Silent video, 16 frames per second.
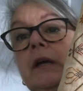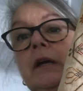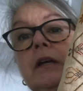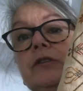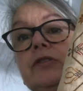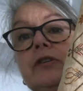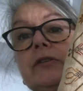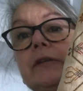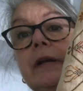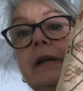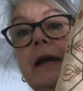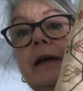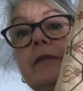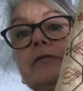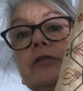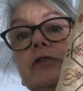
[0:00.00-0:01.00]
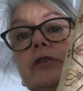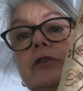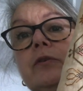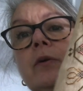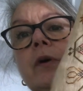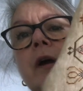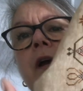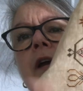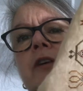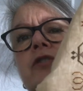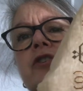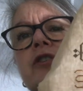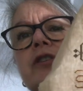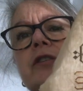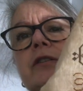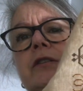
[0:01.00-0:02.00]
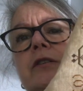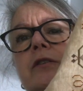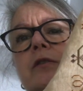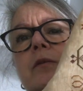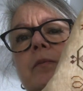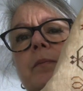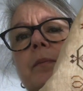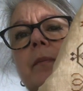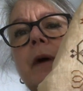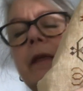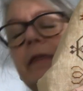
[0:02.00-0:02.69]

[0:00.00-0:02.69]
it's just gonna have to do. I